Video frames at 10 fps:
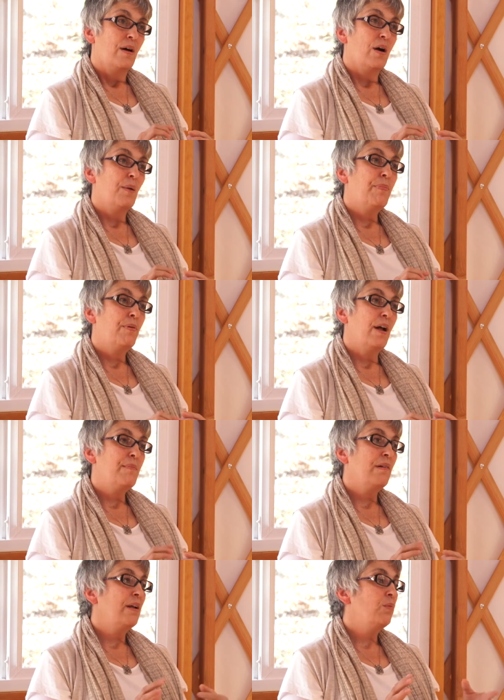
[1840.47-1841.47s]
are
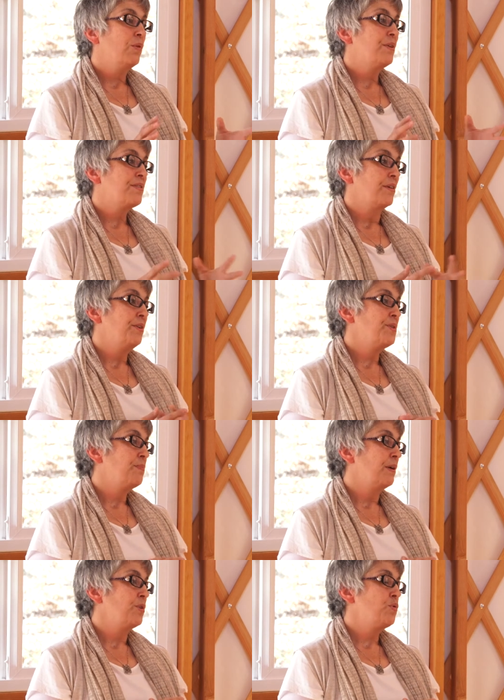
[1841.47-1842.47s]
primary words on your
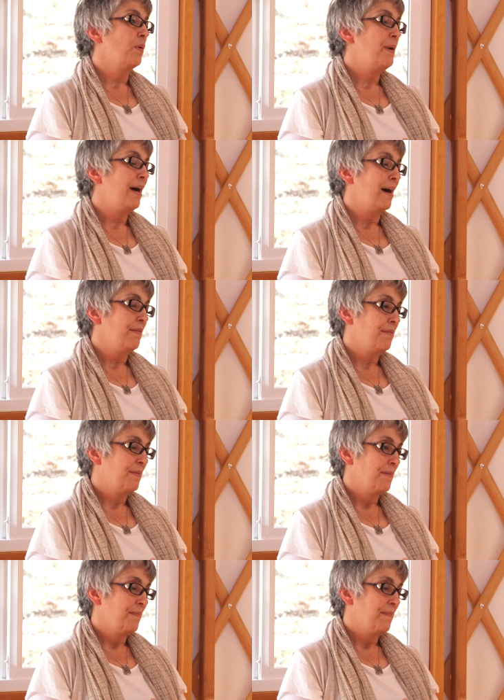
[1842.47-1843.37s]
spiritual path.